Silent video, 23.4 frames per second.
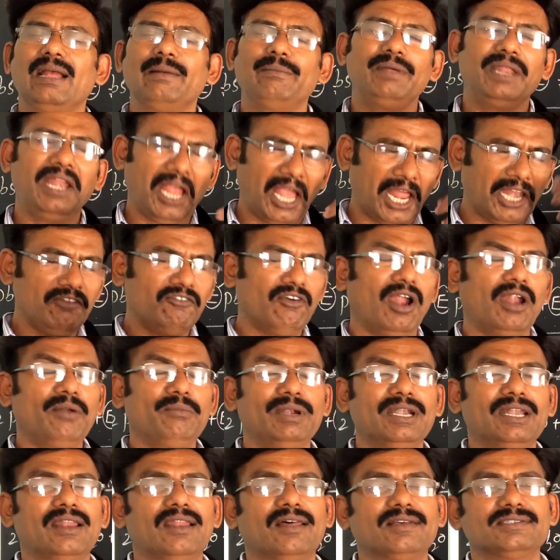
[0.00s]

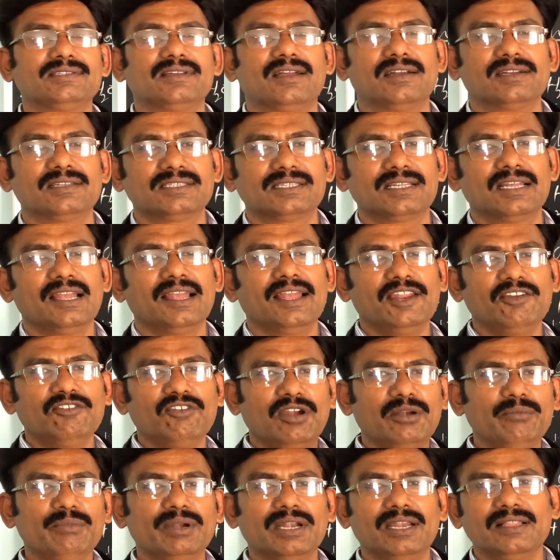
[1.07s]
Environmental hazards,
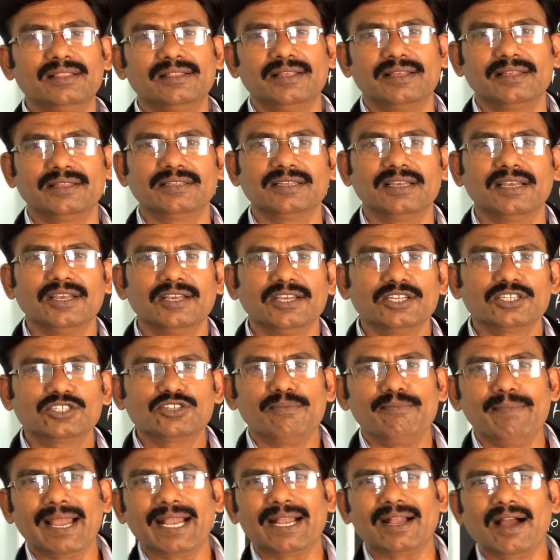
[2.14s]
environmental is there.
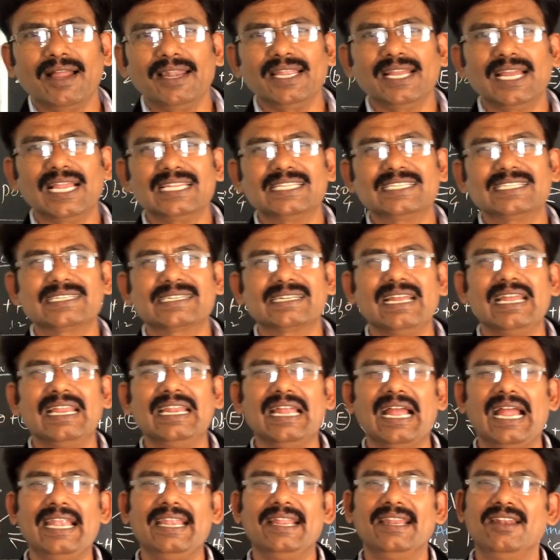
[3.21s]
So mechanical strain
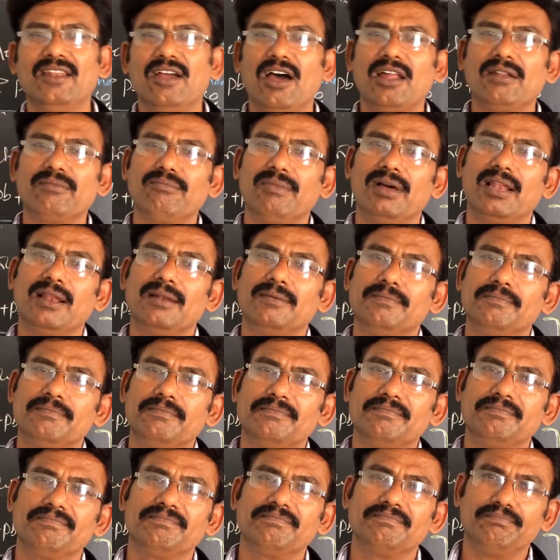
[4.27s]
and normal
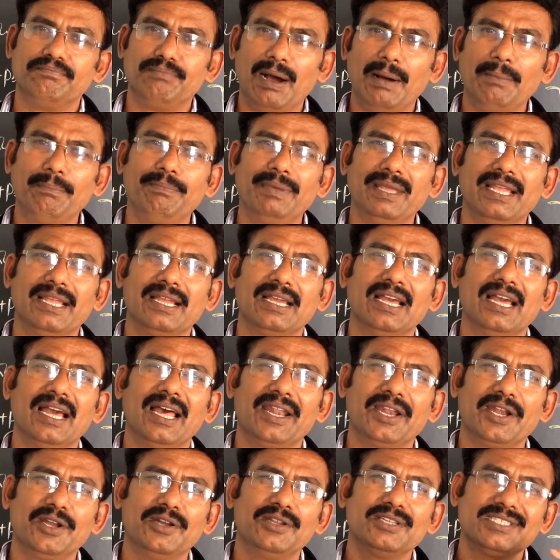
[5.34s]
bumping
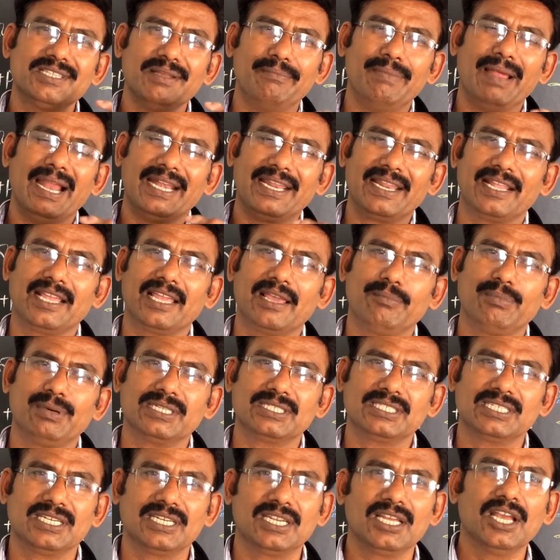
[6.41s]
reduce the battery
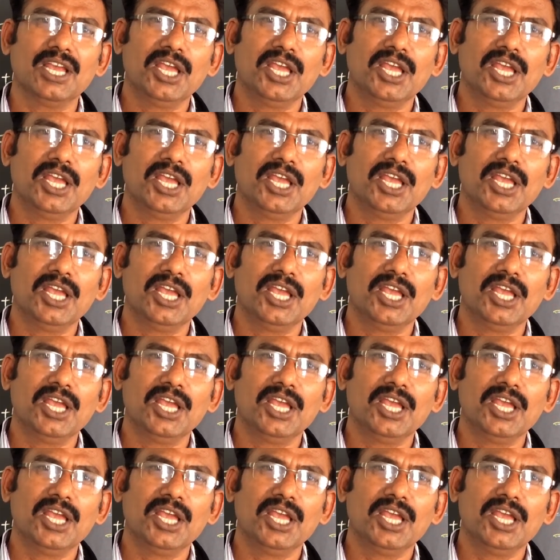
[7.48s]
capacity.